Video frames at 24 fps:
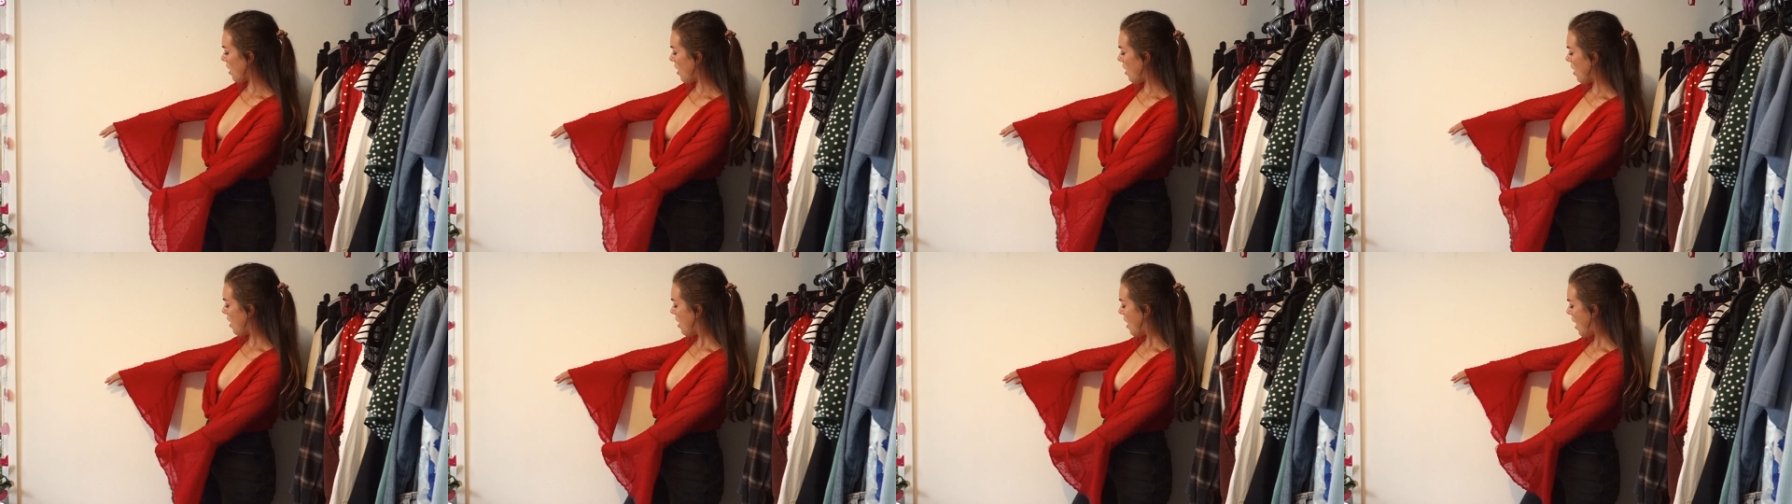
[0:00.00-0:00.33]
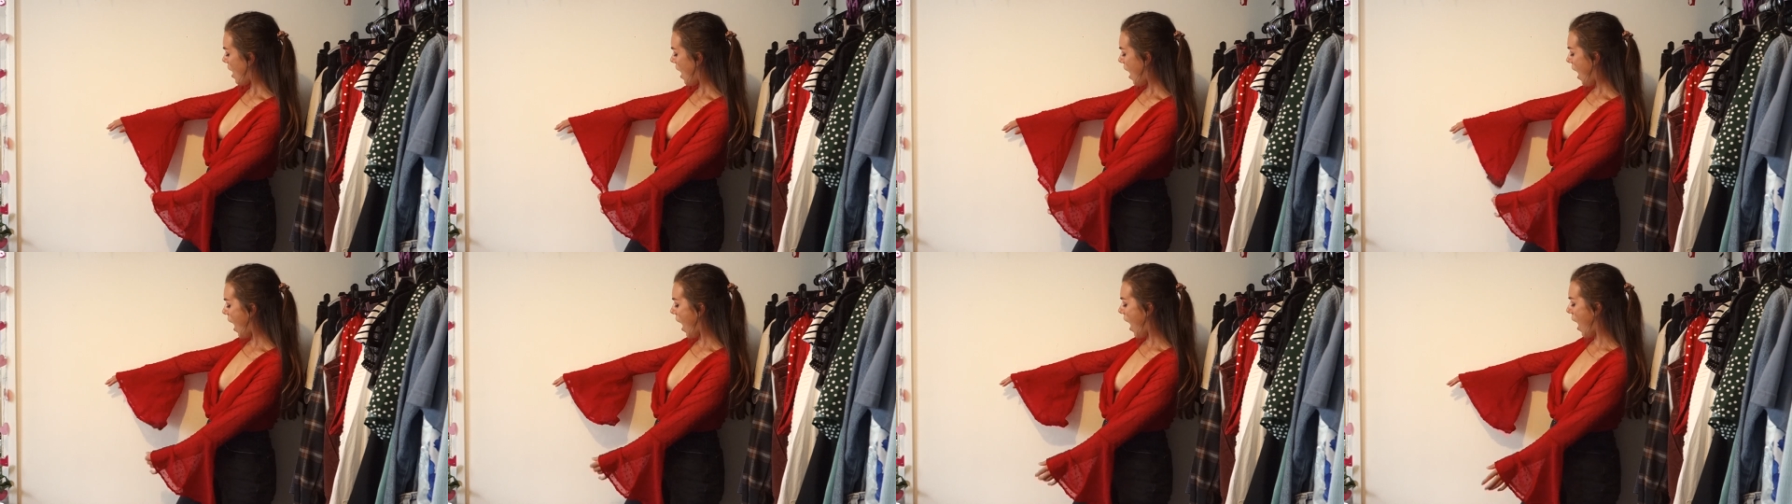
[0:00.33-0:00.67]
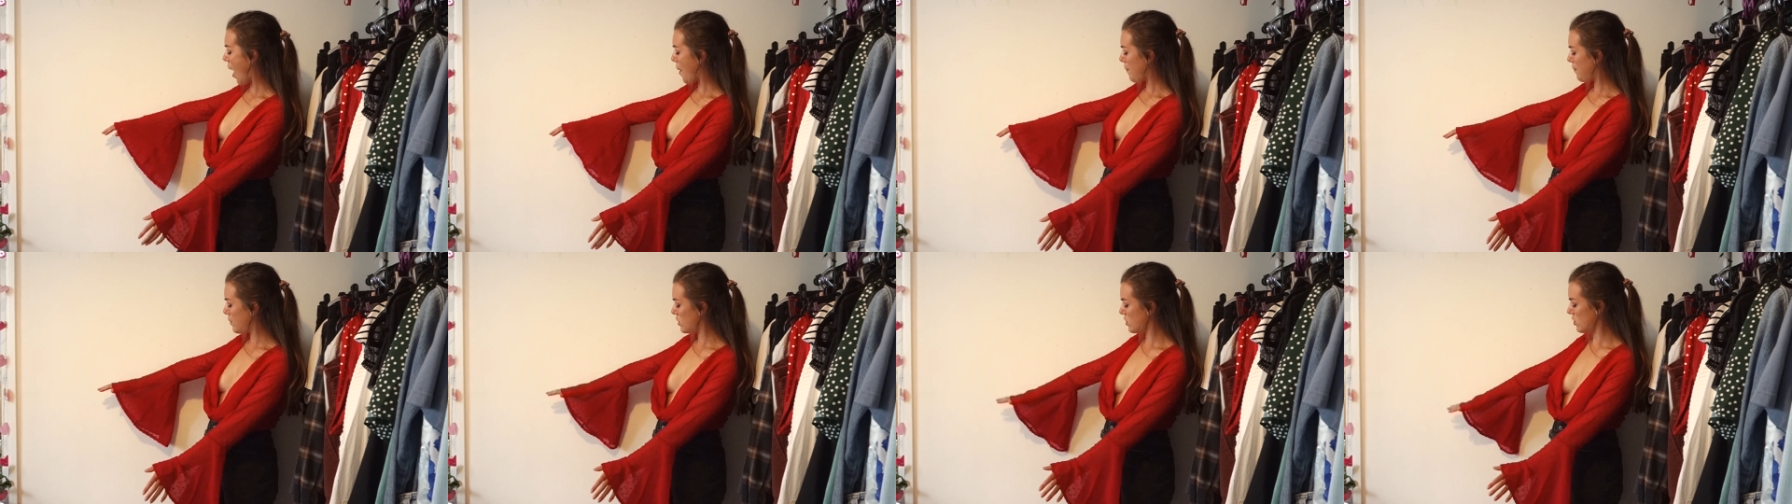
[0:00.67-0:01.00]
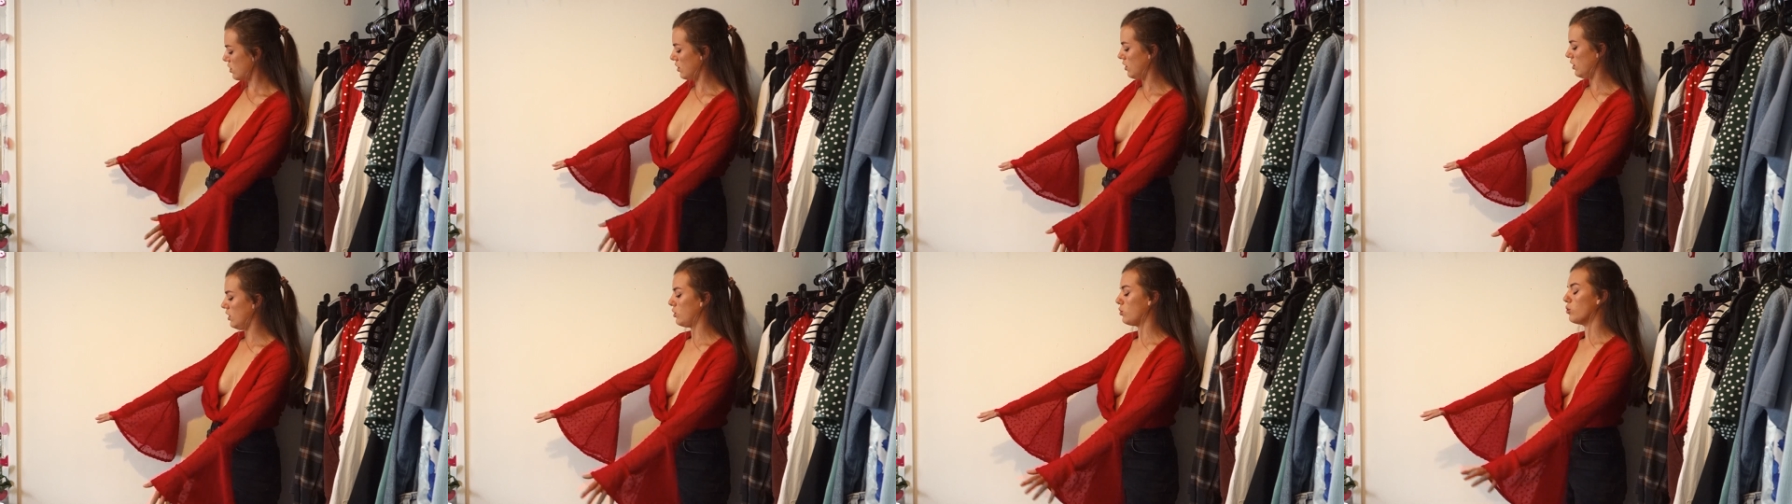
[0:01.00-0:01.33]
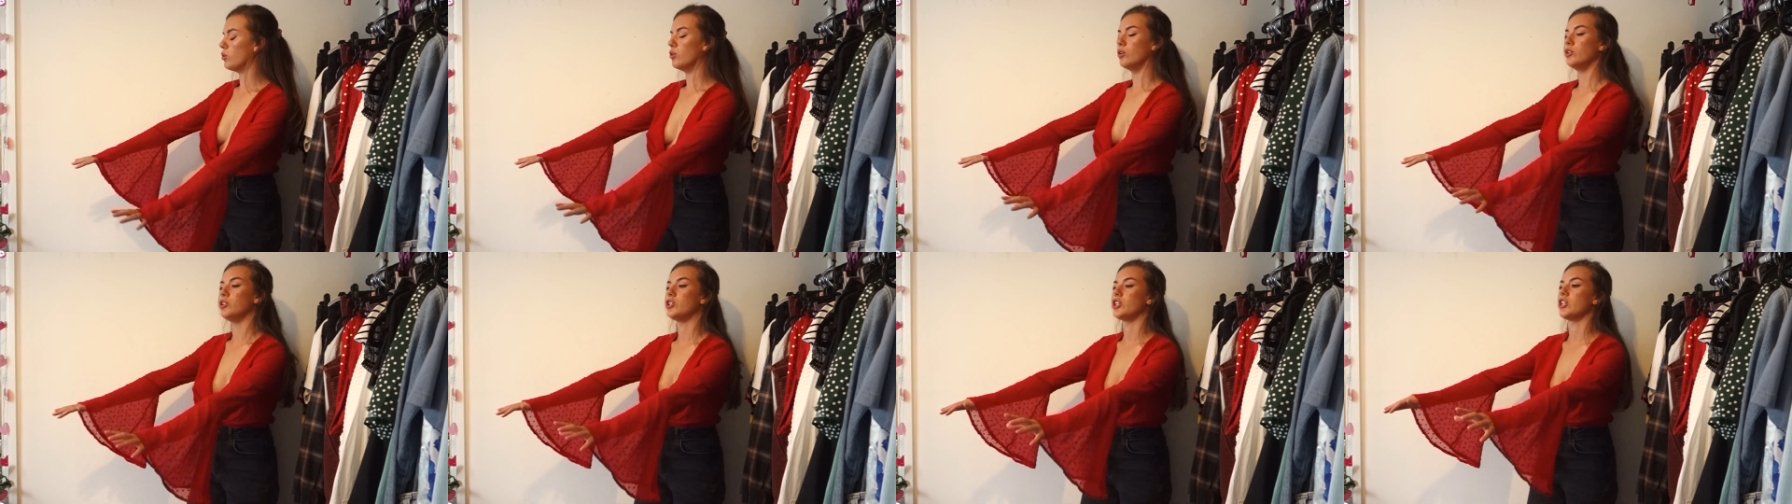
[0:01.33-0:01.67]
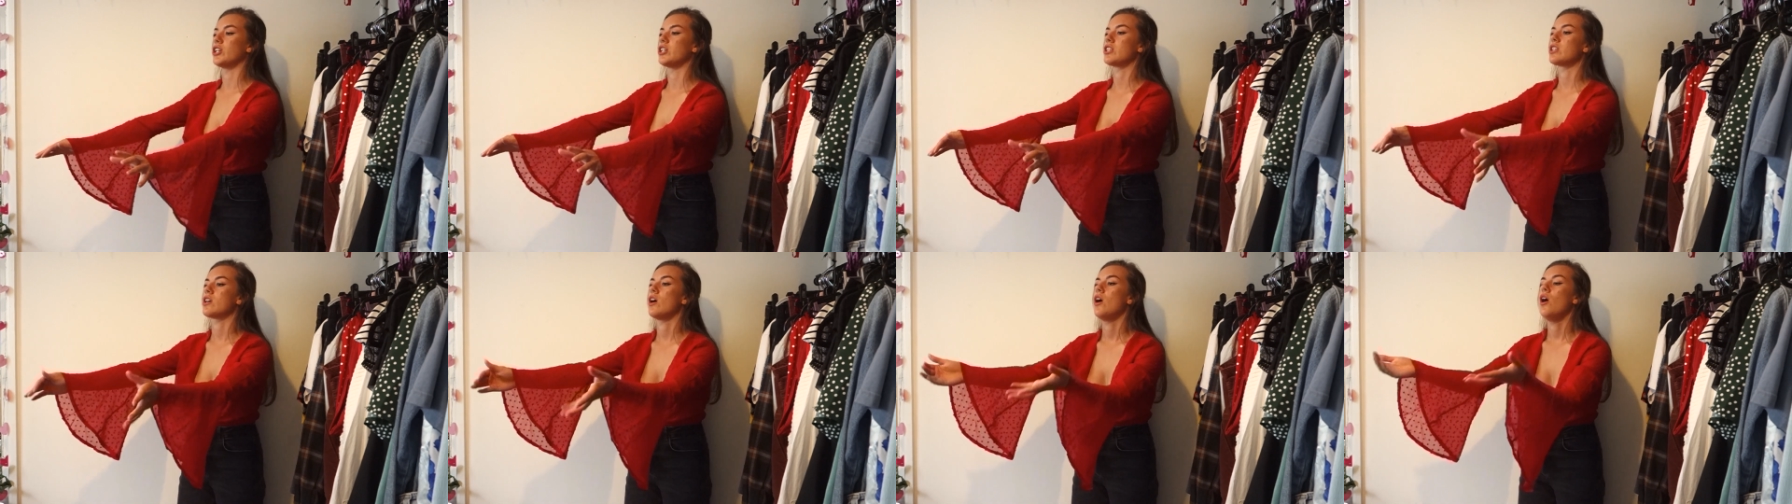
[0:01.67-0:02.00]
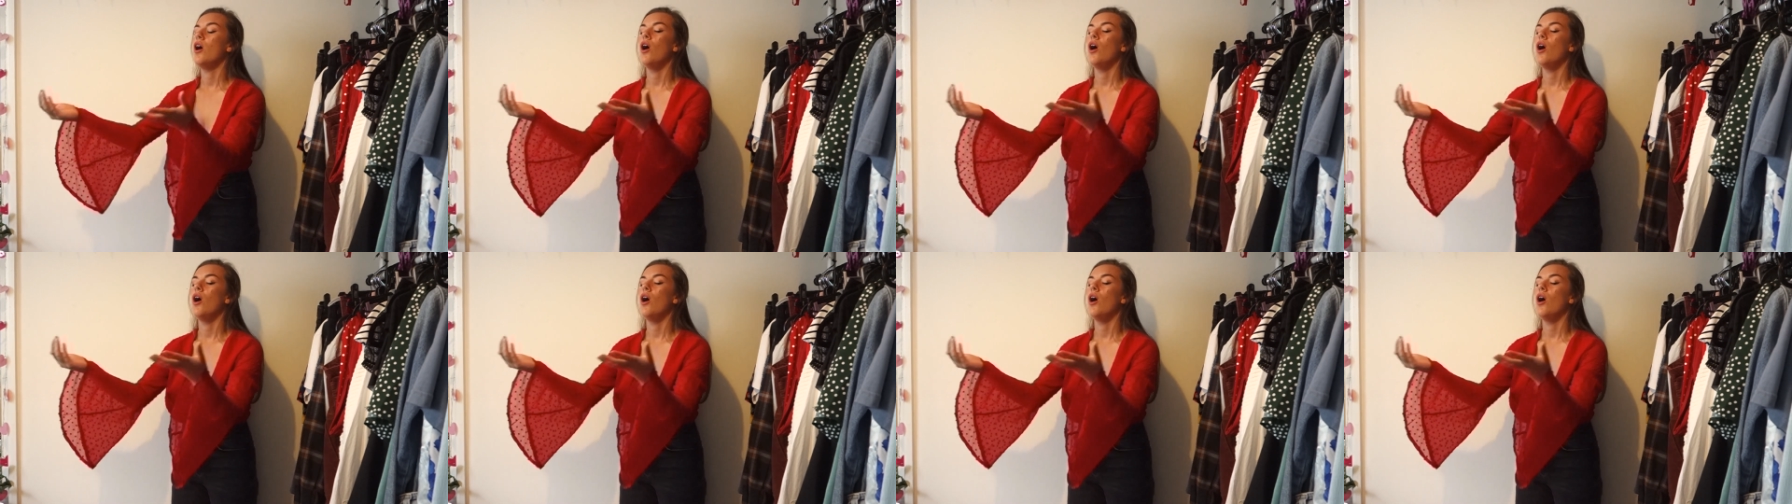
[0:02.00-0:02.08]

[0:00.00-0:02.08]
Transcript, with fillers: are absolutely gorgeous.